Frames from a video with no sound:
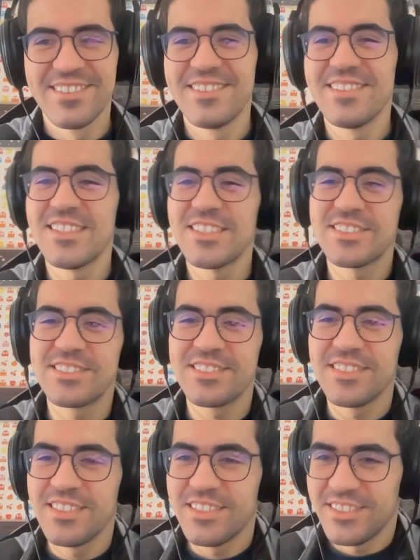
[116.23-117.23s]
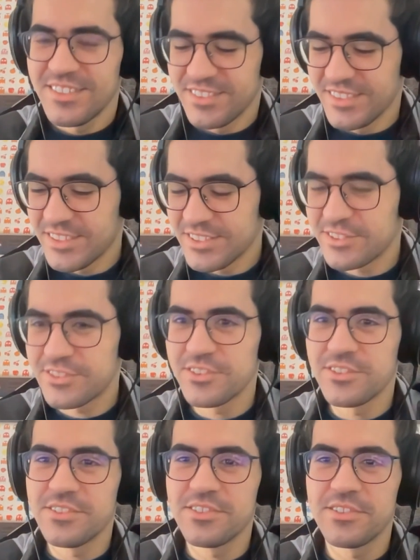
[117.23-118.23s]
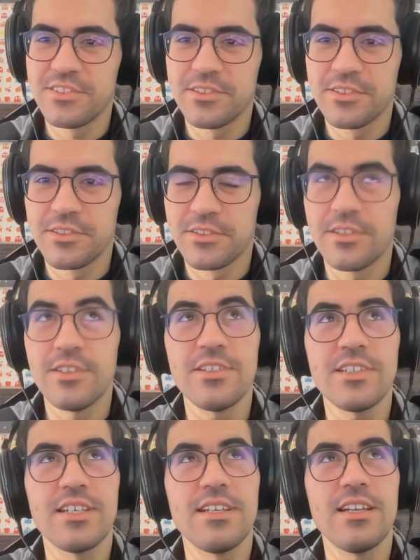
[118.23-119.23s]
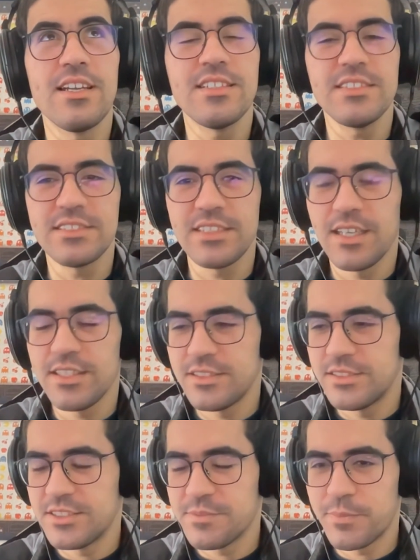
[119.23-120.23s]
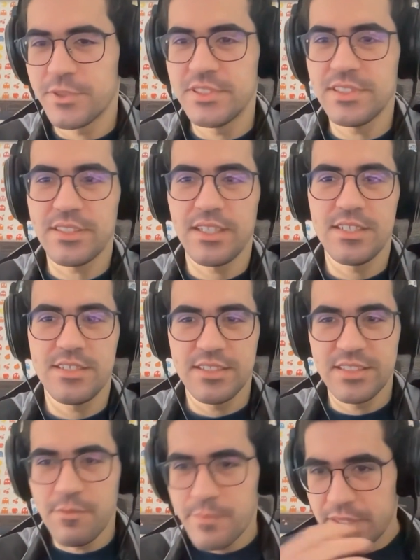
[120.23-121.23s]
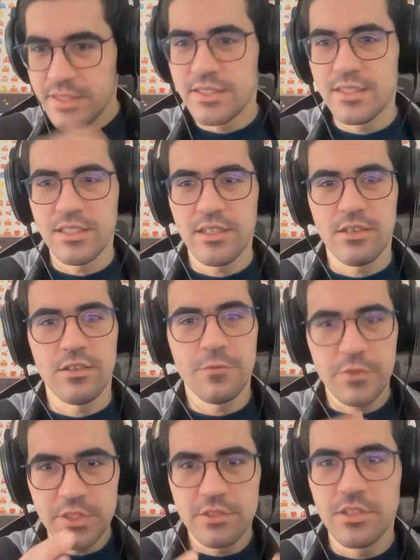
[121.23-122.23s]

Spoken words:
Yes, yes. So, okay, let's start this podcast in the beginning of your